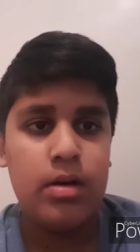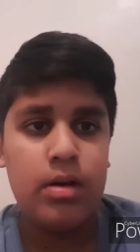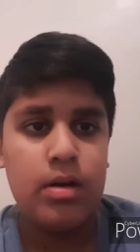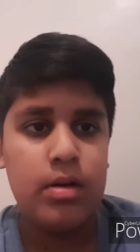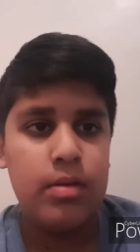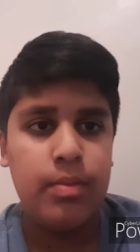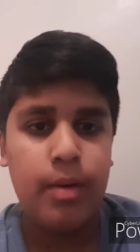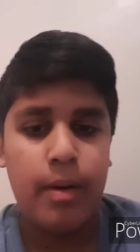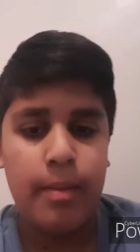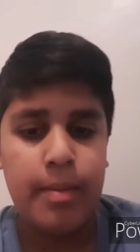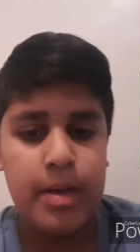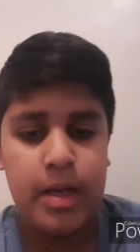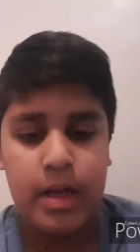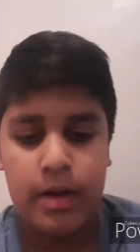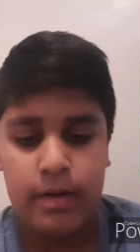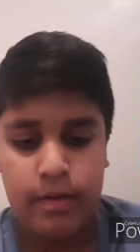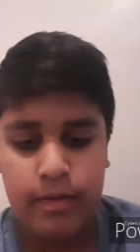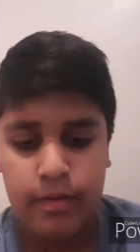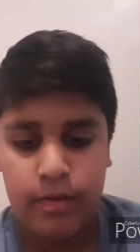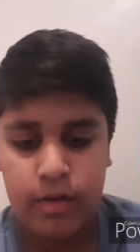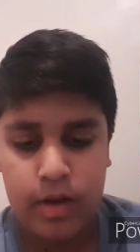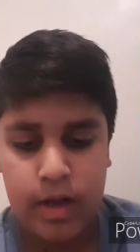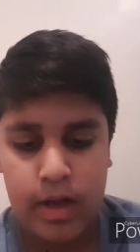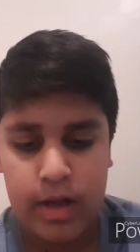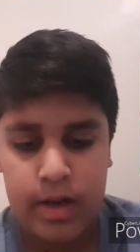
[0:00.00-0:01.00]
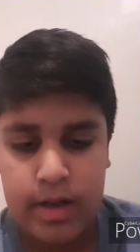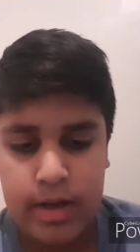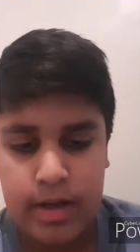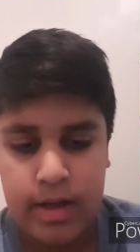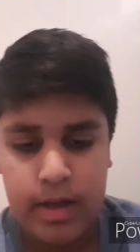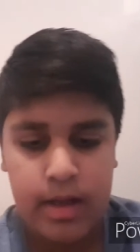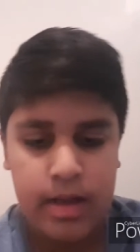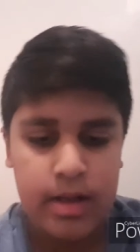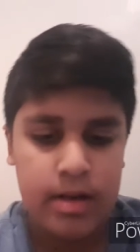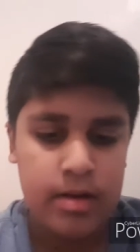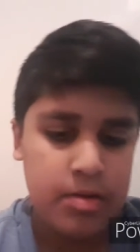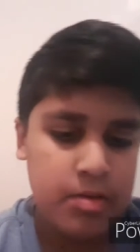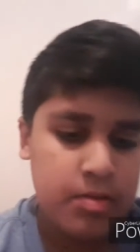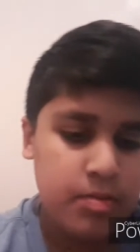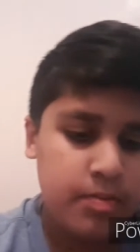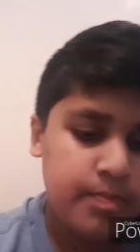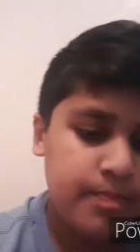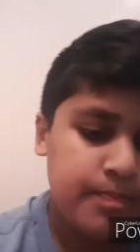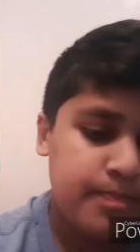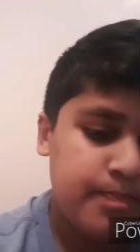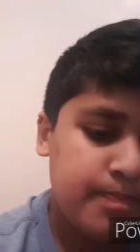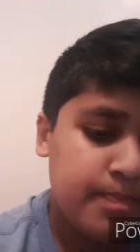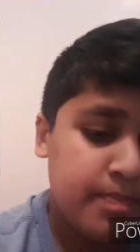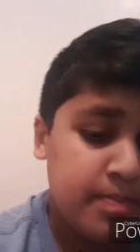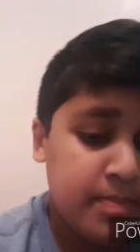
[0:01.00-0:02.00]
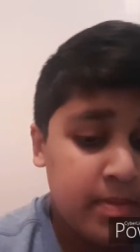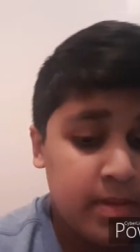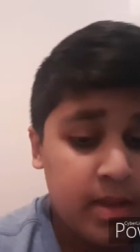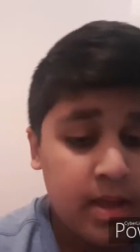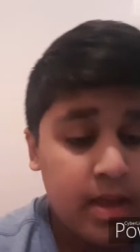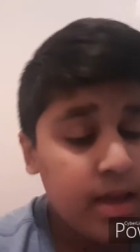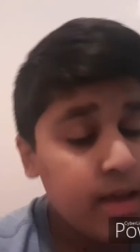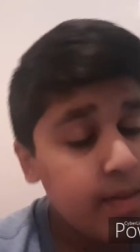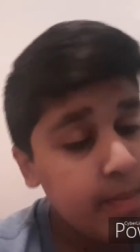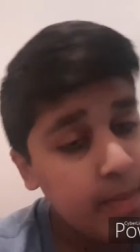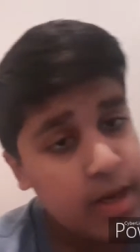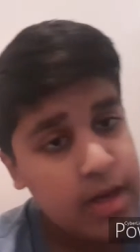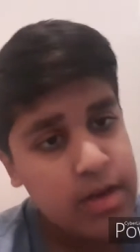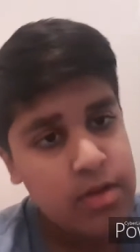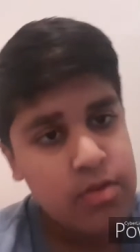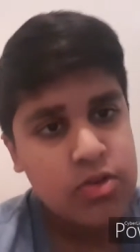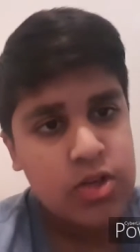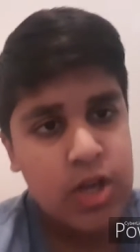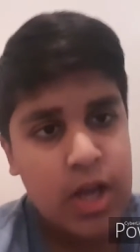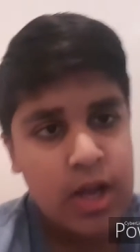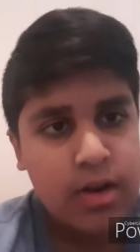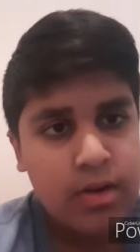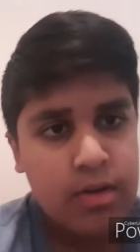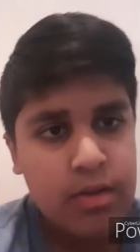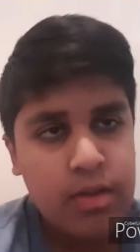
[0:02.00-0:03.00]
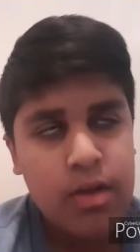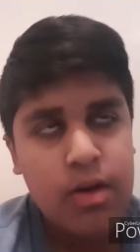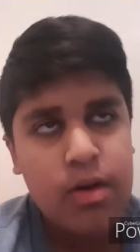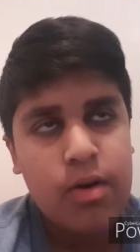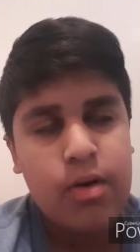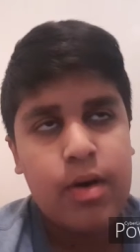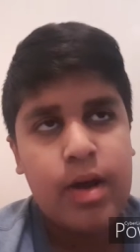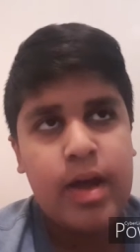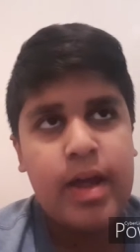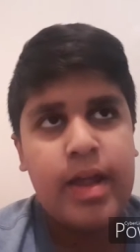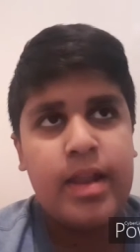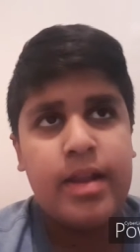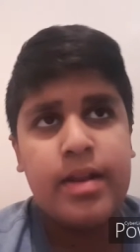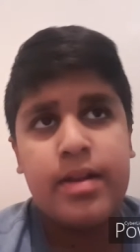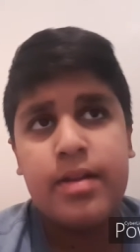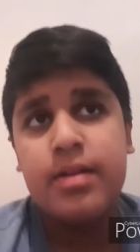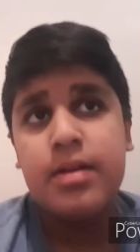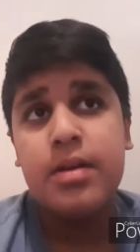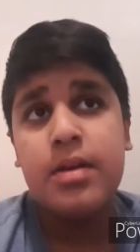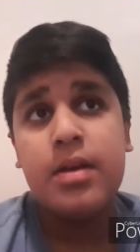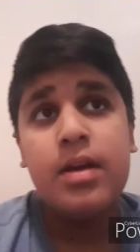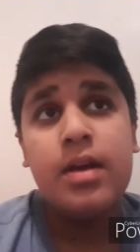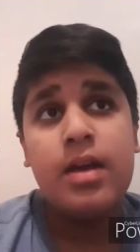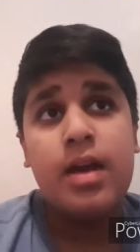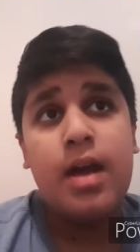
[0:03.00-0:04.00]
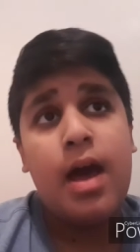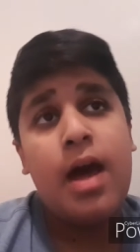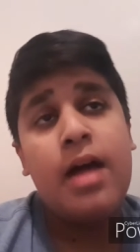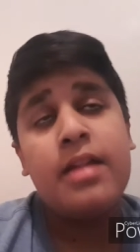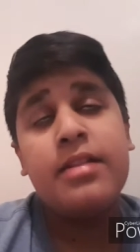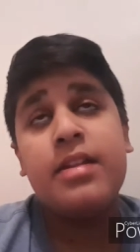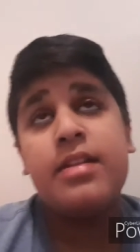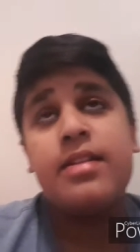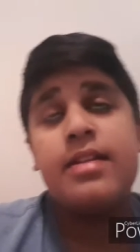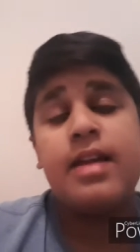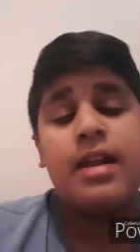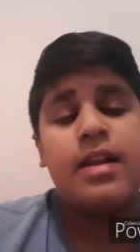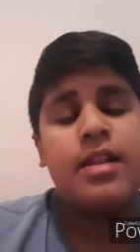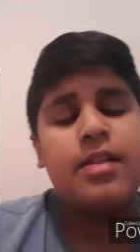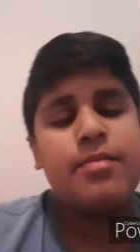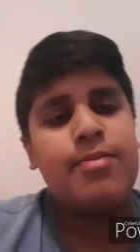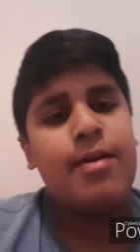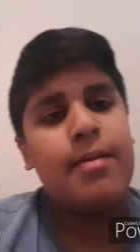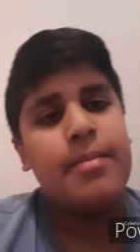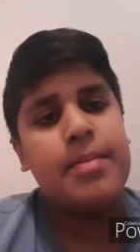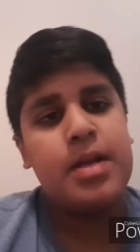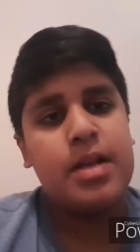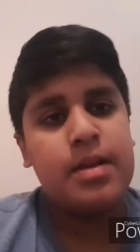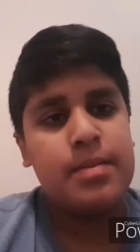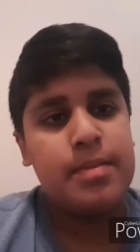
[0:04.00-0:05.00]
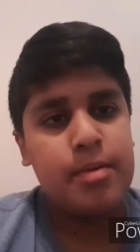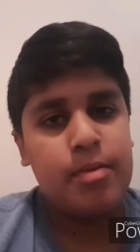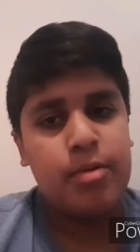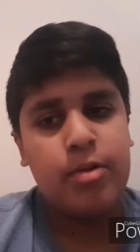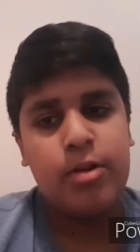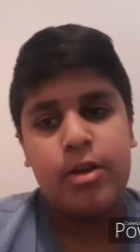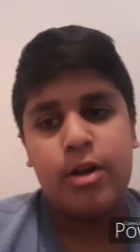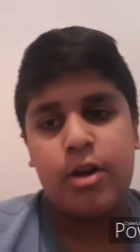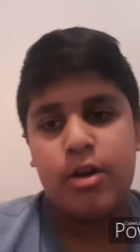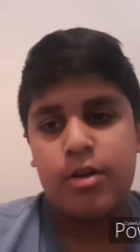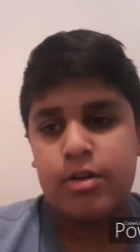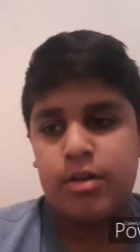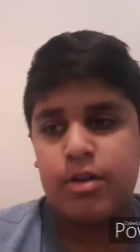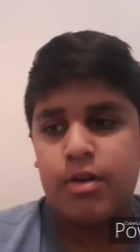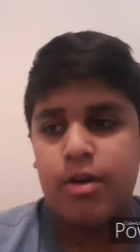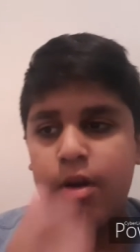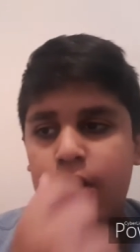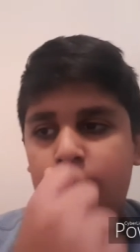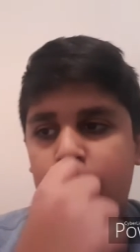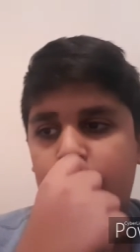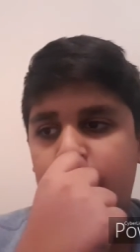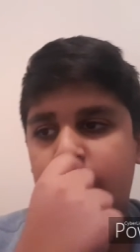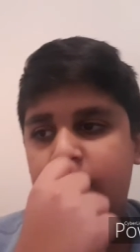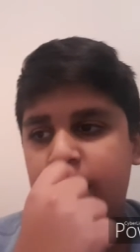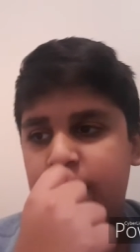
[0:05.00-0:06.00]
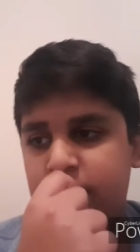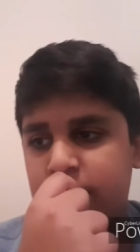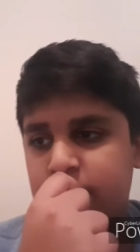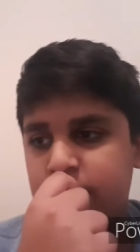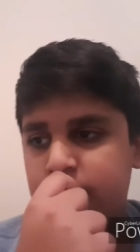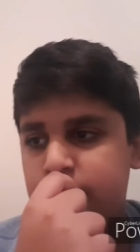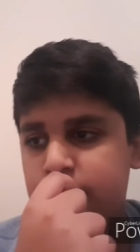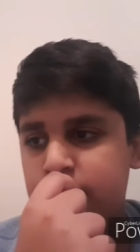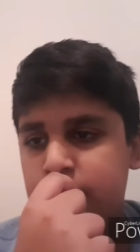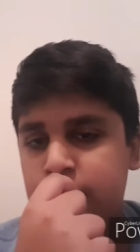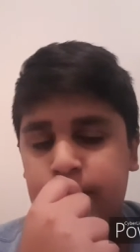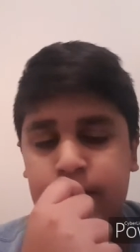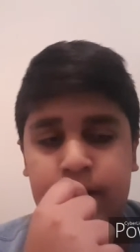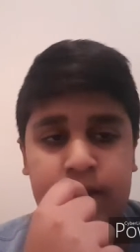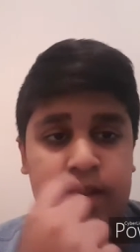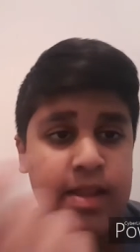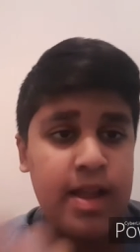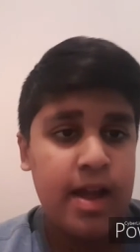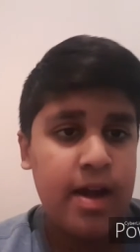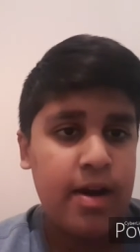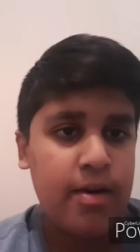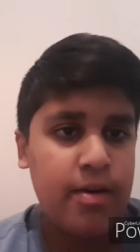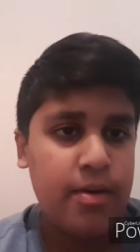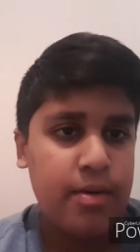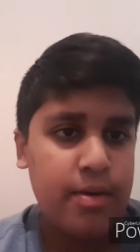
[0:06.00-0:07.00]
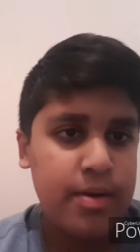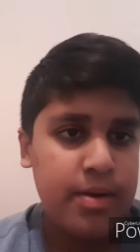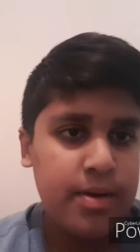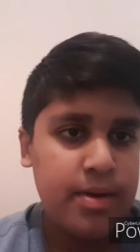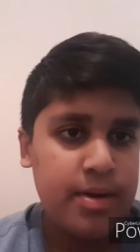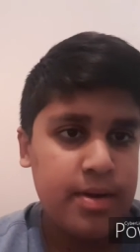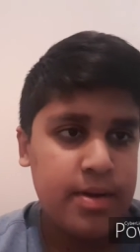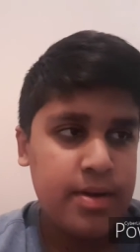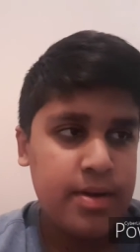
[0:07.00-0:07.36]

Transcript: I'll probably never forget it and he made a new channel though and as he said it's probably gonna be really hard to grow as YouTube is now.